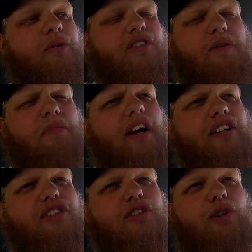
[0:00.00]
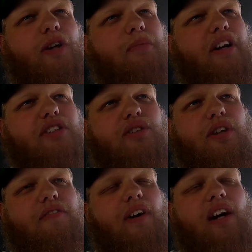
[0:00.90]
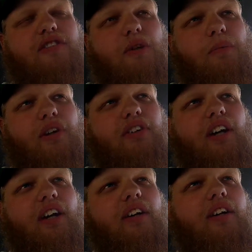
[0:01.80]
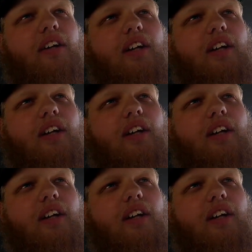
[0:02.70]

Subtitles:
It was like minus 30, minus 35, somewhere in there.